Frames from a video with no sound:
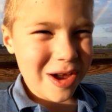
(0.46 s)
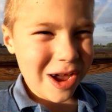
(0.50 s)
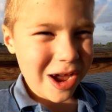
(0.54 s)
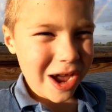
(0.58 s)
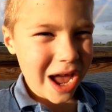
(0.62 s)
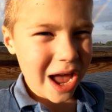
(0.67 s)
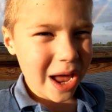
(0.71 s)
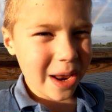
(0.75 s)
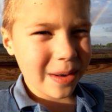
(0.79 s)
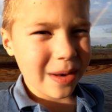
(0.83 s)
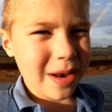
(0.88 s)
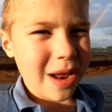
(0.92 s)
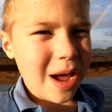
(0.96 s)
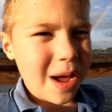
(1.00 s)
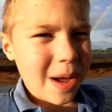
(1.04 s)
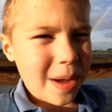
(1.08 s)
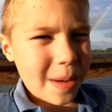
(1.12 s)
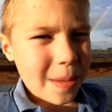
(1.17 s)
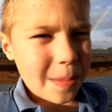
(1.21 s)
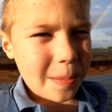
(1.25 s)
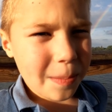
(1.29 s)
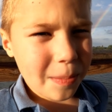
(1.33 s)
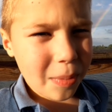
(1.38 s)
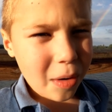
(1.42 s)
We're at
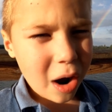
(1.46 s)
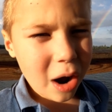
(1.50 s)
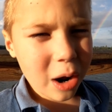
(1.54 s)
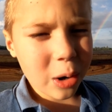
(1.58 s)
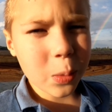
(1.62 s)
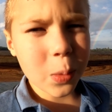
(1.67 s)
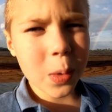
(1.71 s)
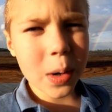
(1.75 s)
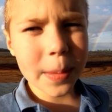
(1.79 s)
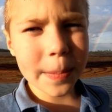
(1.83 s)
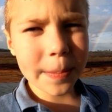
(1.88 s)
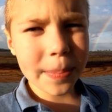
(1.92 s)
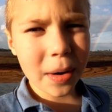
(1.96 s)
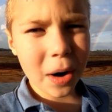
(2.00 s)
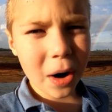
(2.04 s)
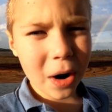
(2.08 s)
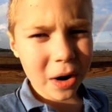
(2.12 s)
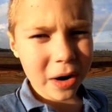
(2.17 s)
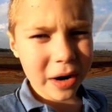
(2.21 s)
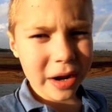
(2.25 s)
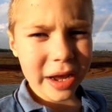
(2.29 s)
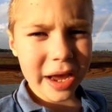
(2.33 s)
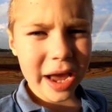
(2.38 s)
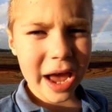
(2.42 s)
Baldwin
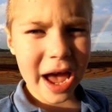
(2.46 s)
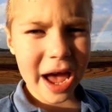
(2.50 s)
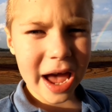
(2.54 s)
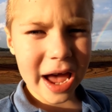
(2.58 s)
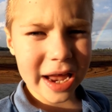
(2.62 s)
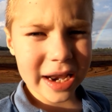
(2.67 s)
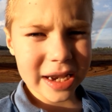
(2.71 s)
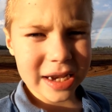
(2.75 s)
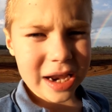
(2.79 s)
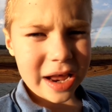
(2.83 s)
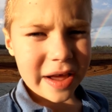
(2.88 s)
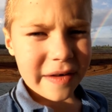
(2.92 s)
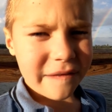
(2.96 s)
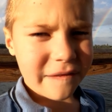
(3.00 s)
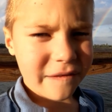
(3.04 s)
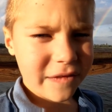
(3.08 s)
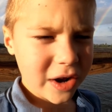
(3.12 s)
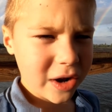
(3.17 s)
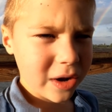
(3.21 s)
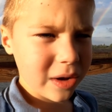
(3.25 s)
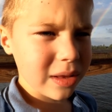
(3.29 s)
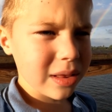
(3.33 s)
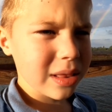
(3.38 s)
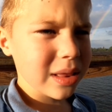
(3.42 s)
Park at
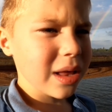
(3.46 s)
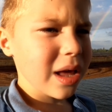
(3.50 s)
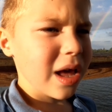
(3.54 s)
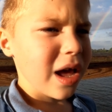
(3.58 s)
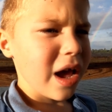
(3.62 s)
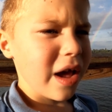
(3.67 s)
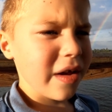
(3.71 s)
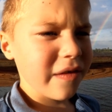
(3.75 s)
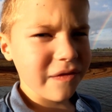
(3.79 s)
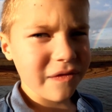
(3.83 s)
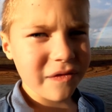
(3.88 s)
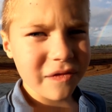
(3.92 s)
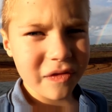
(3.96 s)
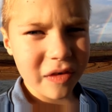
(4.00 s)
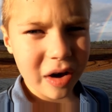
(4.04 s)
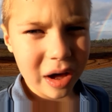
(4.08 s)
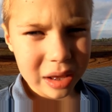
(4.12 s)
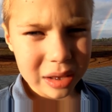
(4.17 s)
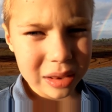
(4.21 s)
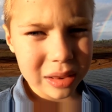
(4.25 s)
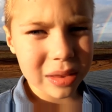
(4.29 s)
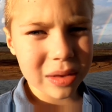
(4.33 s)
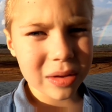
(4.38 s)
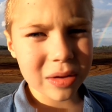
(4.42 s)
Farris and
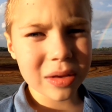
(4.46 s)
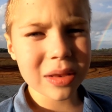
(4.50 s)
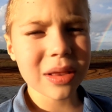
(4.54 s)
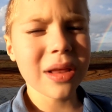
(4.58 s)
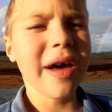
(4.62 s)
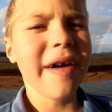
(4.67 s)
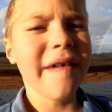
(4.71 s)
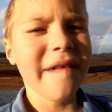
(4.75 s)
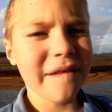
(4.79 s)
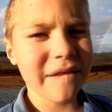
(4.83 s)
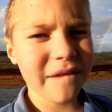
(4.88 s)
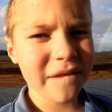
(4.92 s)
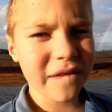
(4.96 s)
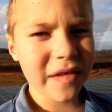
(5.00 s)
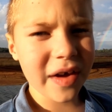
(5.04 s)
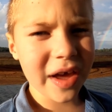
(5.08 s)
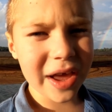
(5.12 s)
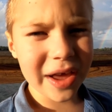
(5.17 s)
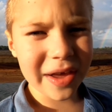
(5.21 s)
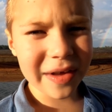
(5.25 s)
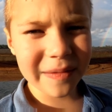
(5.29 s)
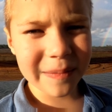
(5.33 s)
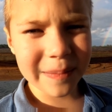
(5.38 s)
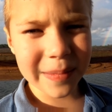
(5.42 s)
Foster's
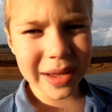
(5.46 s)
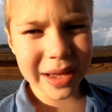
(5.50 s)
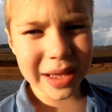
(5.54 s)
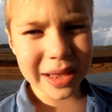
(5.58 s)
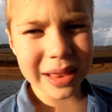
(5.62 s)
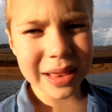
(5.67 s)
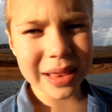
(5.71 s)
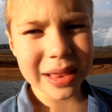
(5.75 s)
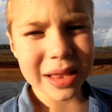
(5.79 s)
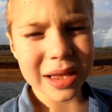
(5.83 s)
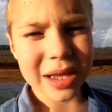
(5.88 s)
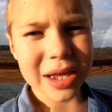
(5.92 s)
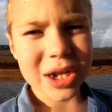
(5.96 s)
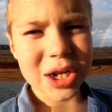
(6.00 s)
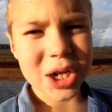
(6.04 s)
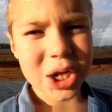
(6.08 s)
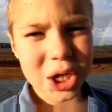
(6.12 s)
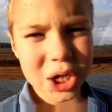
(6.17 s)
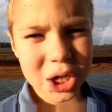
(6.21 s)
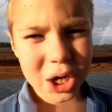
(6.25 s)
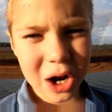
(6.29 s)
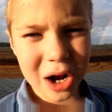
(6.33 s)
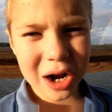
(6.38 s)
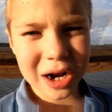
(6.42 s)
famous
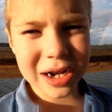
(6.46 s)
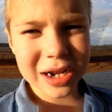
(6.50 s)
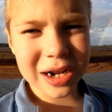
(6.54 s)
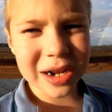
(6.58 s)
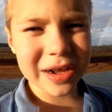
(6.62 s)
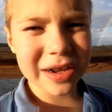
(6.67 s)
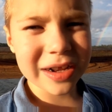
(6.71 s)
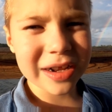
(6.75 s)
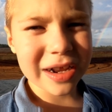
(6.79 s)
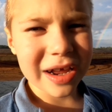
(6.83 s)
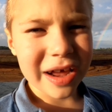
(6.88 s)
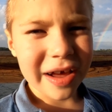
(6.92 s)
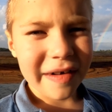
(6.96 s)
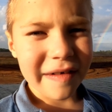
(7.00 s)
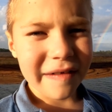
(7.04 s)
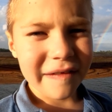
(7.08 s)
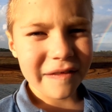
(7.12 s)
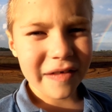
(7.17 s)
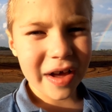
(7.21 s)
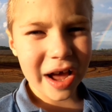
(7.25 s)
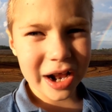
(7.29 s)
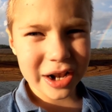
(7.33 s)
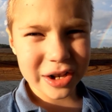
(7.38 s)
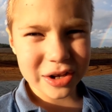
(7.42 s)
chocolate
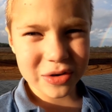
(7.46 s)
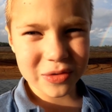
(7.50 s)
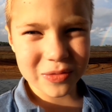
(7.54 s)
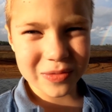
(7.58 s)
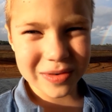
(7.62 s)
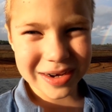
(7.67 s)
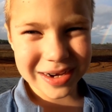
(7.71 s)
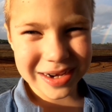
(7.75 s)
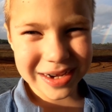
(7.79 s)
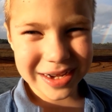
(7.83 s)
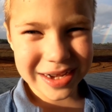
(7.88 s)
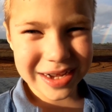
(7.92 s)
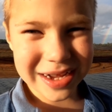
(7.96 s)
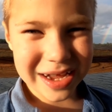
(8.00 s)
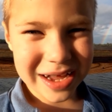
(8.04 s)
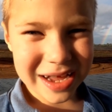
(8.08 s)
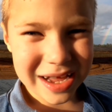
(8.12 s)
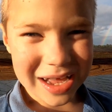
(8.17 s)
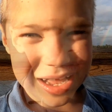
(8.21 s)
factory.